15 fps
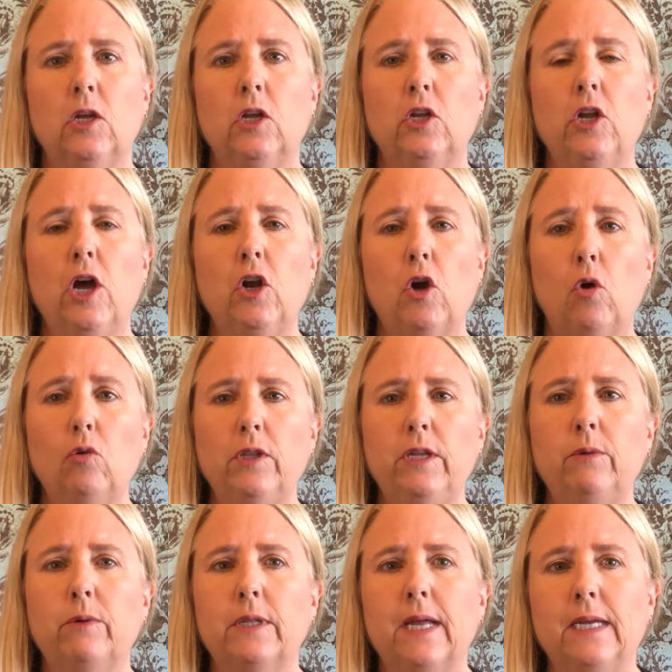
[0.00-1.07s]
Not
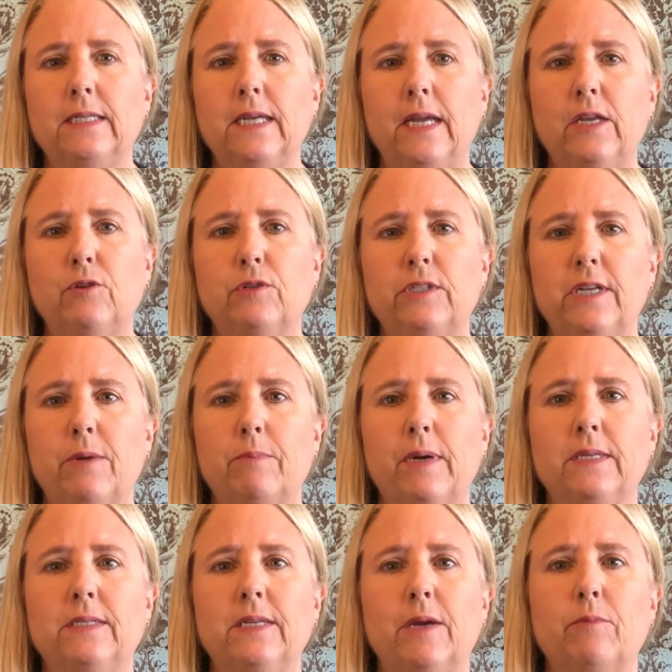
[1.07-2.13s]
only will I take you step
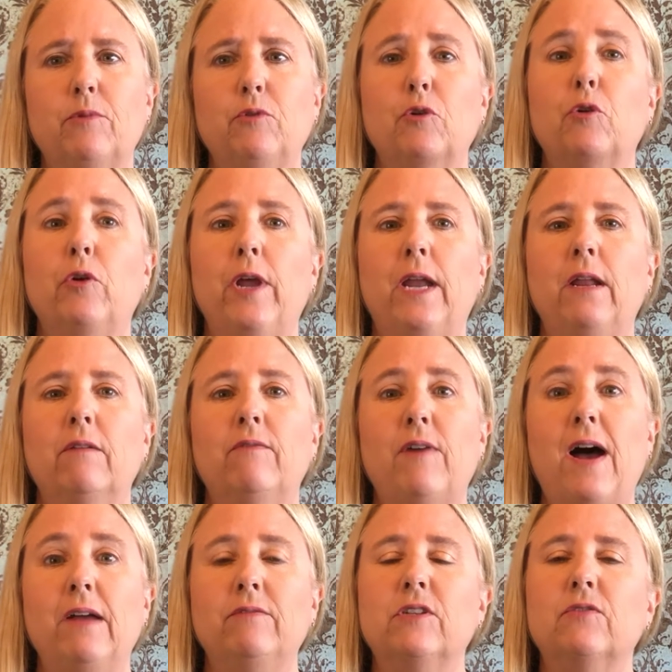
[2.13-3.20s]
by step through creating
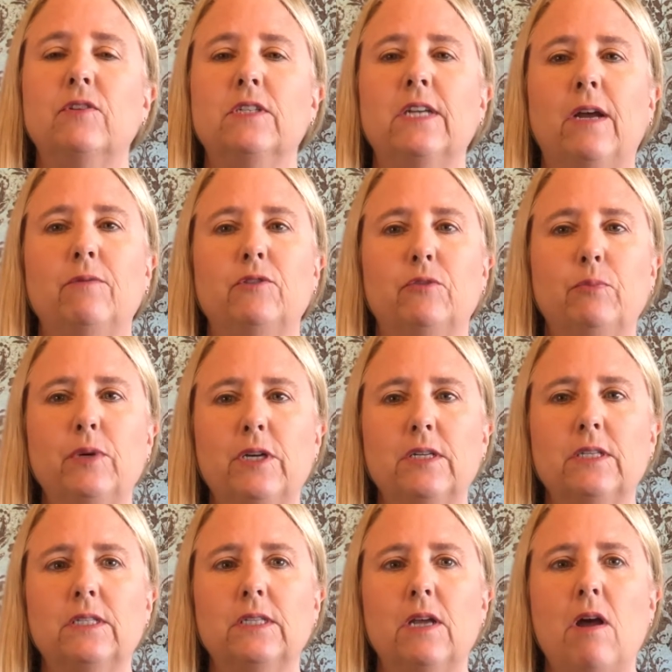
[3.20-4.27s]
five different types of
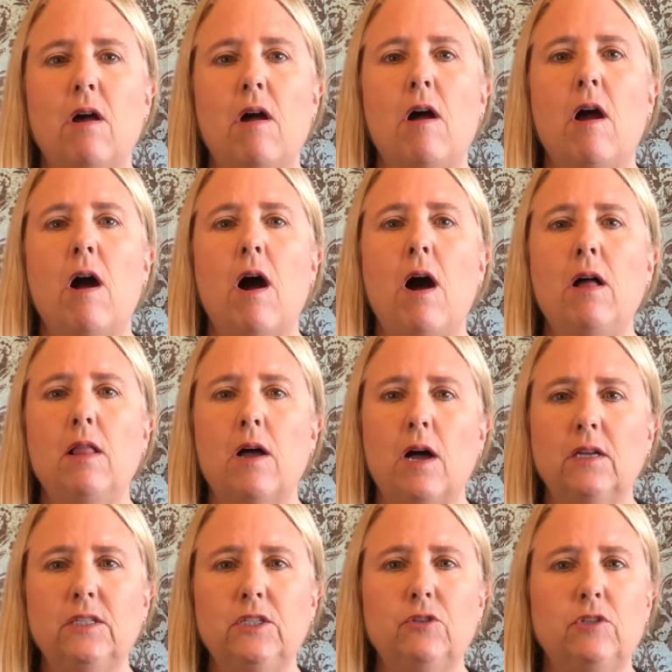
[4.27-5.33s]
books, I'll
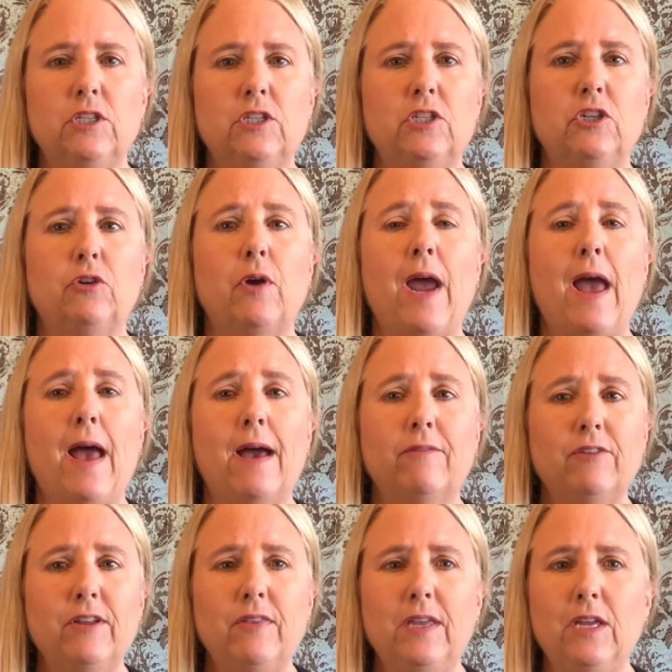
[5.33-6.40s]
also teach you
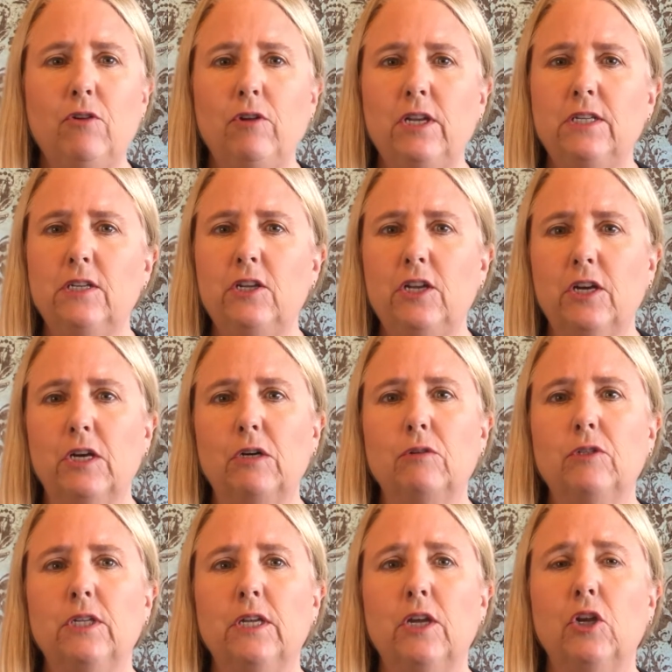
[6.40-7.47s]
everything you need to
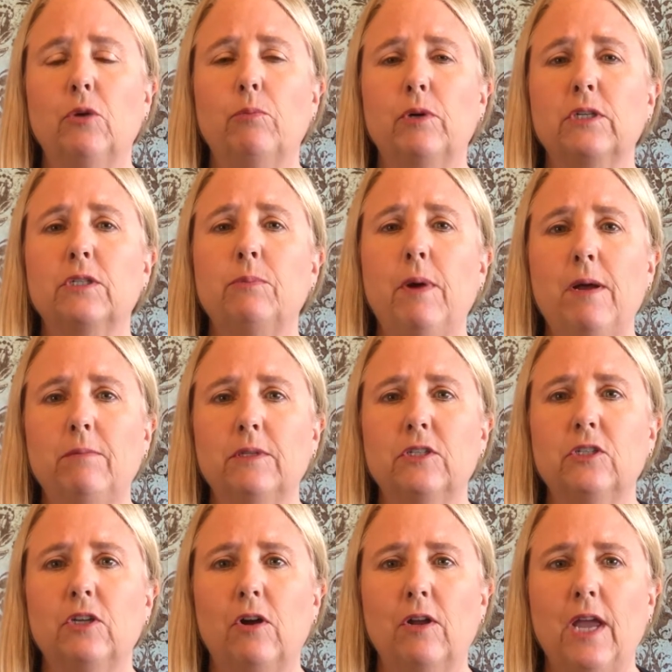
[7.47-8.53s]
know to get your books
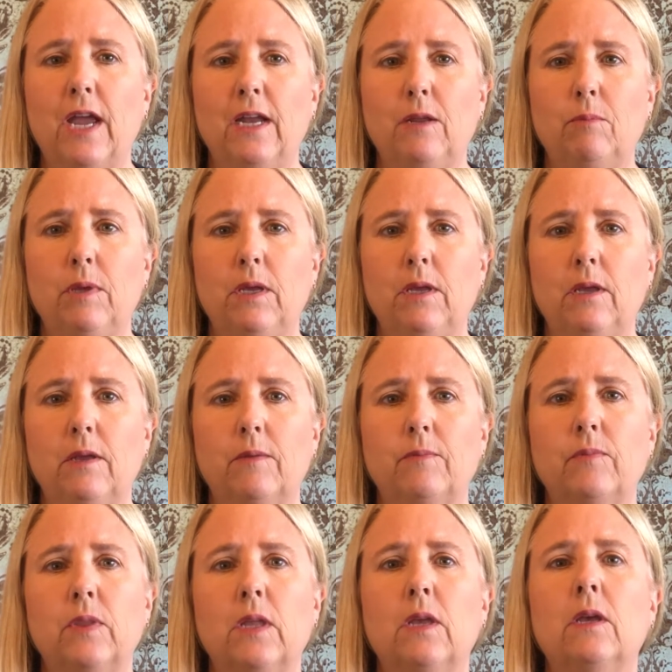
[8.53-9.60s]
published on KDP.
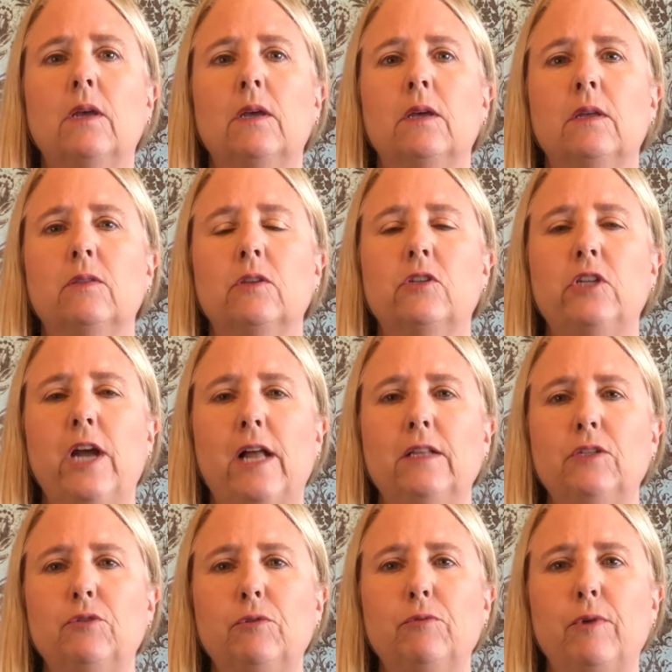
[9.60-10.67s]
The
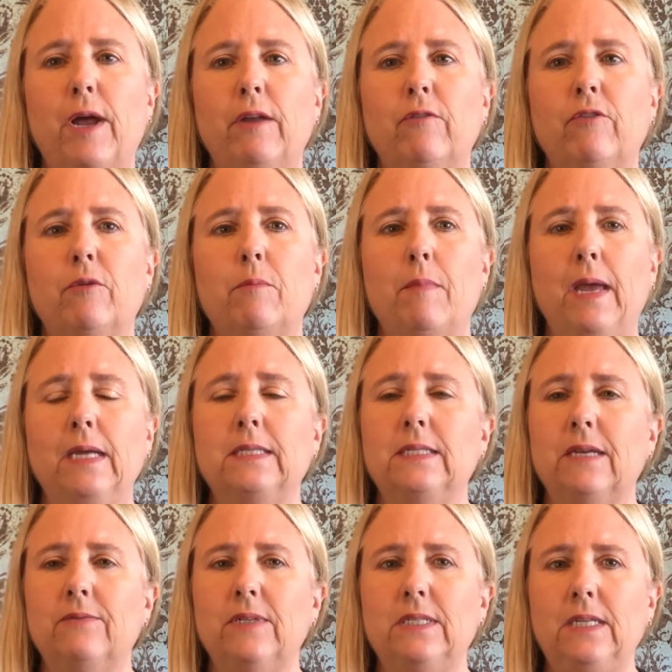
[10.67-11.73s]
challenge will run from May
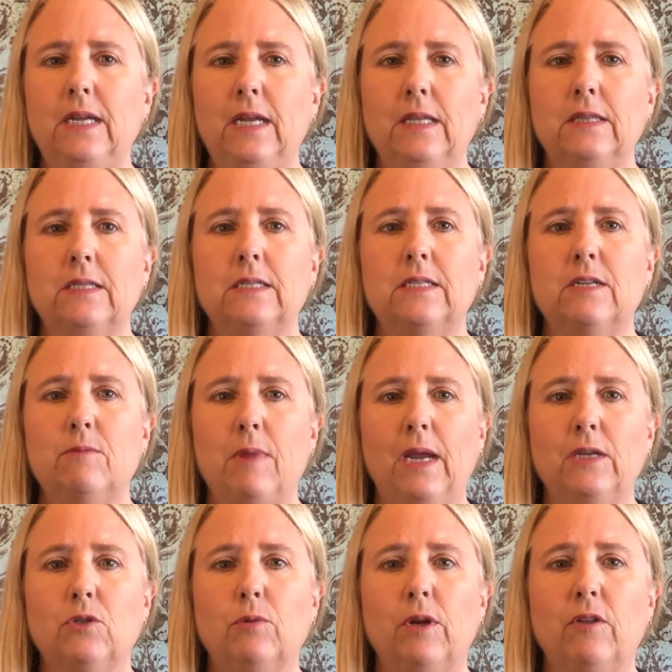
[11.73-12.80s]
17th to
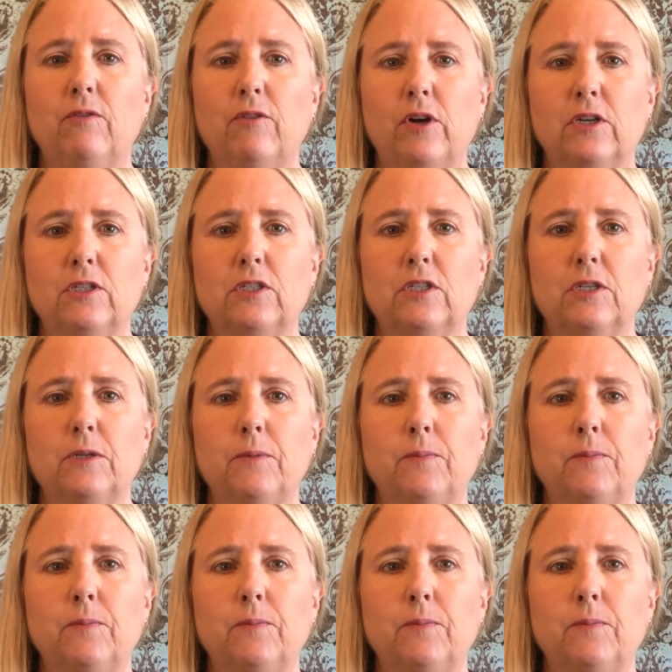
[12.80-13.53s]
May 21st.